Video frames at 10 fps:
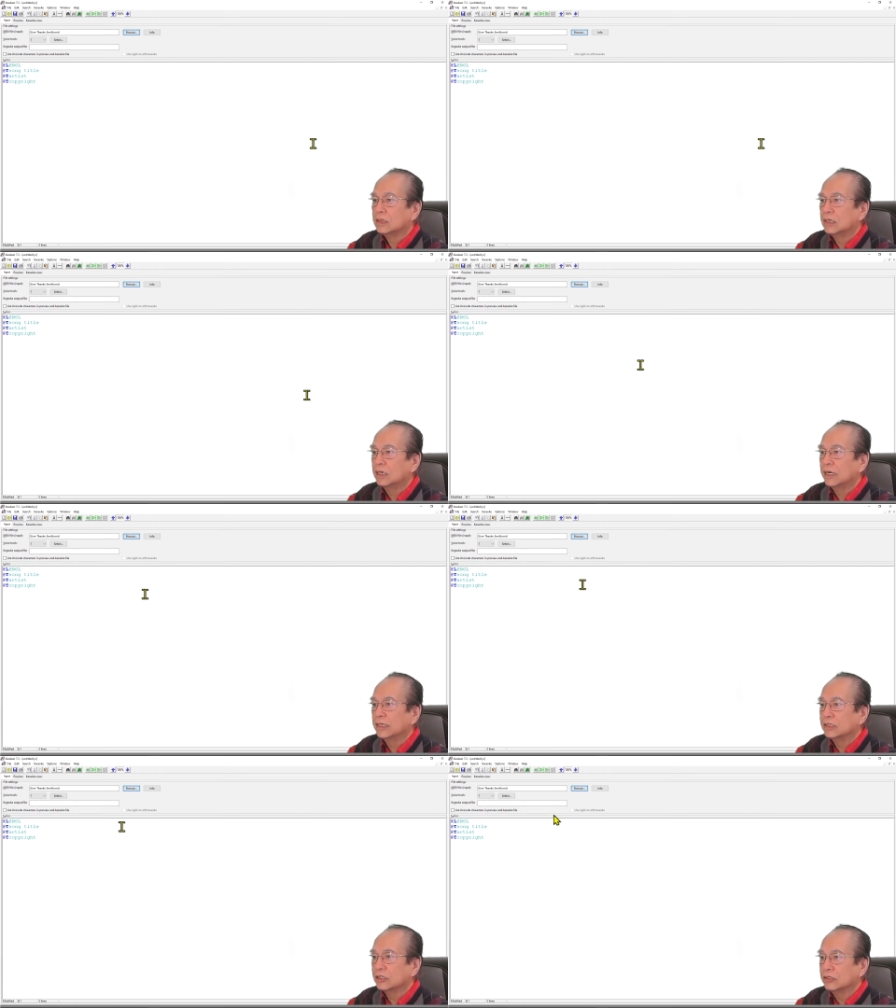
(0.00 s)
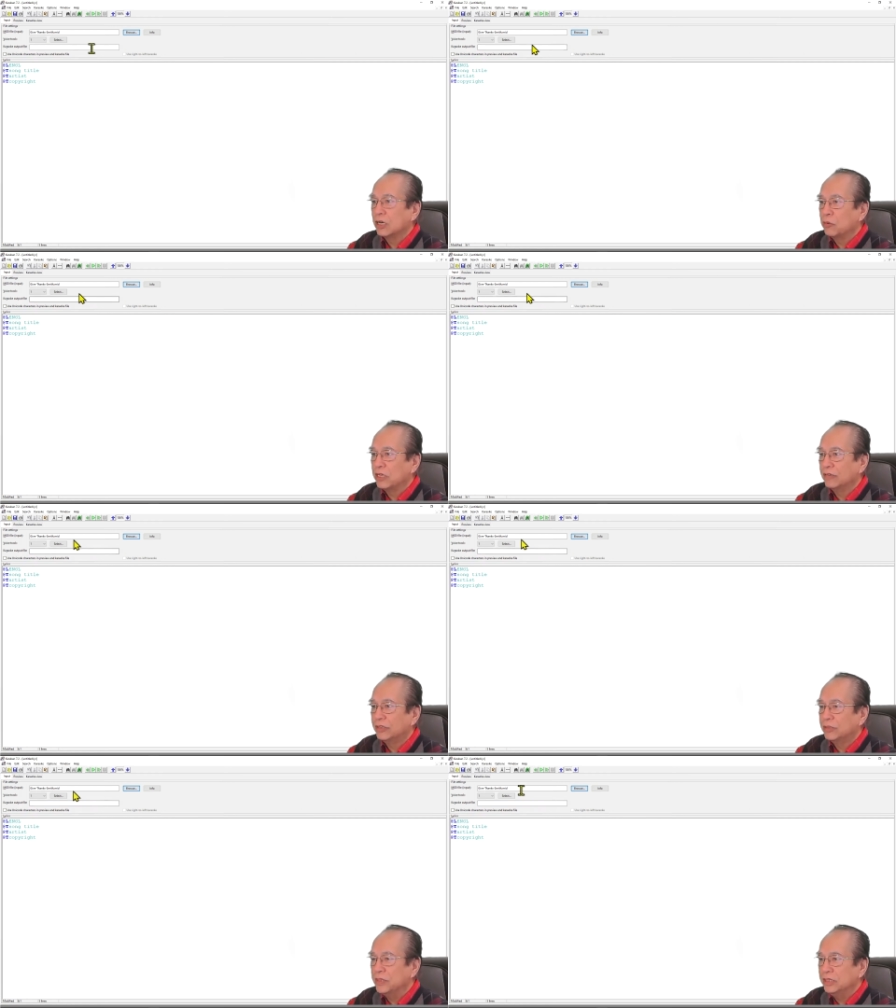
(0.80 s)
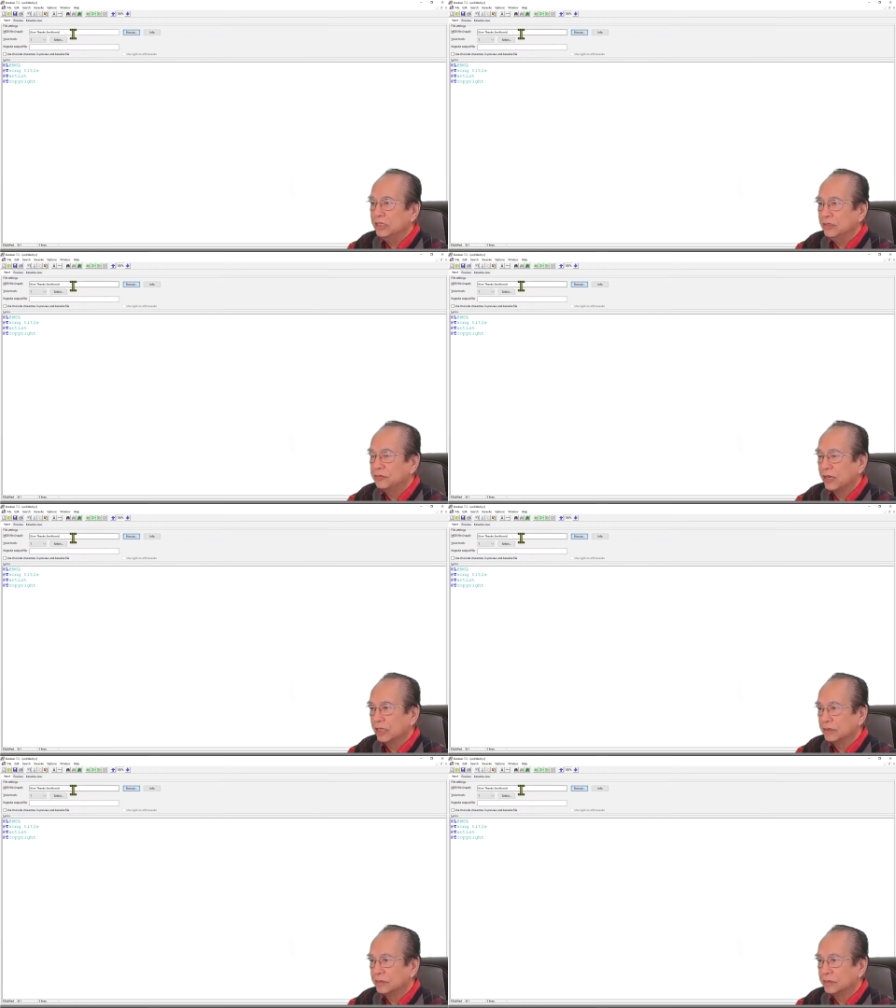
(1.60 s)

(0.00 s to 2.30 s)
Alright, so now we have our MIDI file.